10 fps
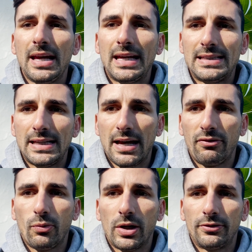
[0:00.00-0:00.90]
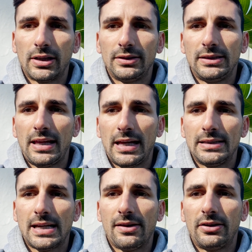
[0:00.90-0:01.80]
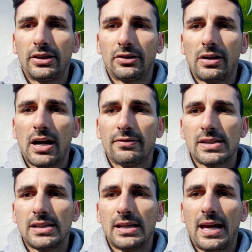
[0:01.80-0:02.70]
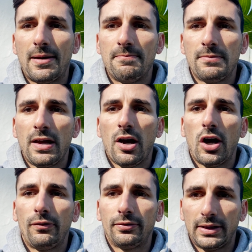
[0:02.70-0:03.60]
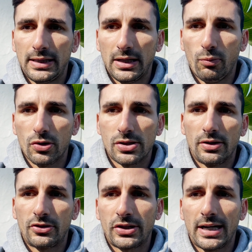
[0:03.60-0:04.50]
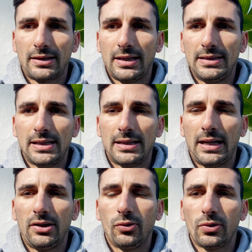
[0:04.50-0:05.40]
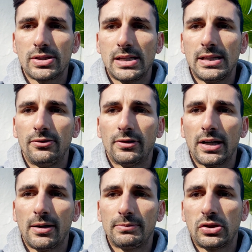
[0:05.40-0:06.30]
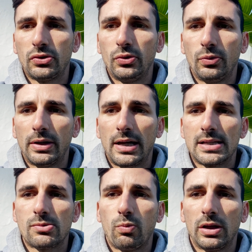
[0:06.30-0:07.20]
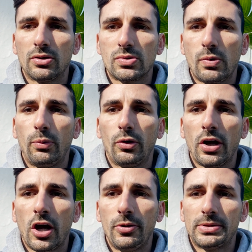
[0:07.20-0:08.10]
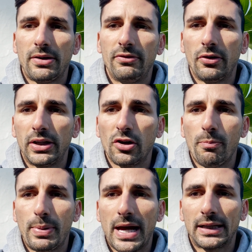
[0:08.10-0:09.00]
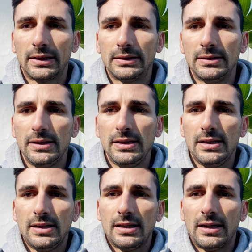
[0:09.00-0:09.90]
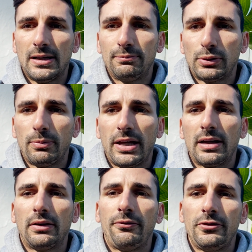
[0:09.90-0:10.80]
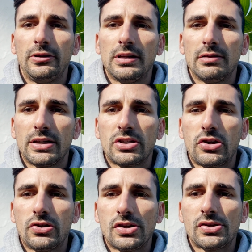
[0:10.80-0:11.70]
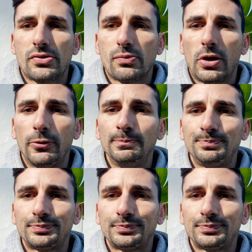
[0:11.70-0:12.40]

He did have the one run there, down there at Grafton, and hopefully it wasn't the track that he didn't handle because he didn't run up to as well as we would have hoped, even though he got back and um, probably had a few little excuses as well.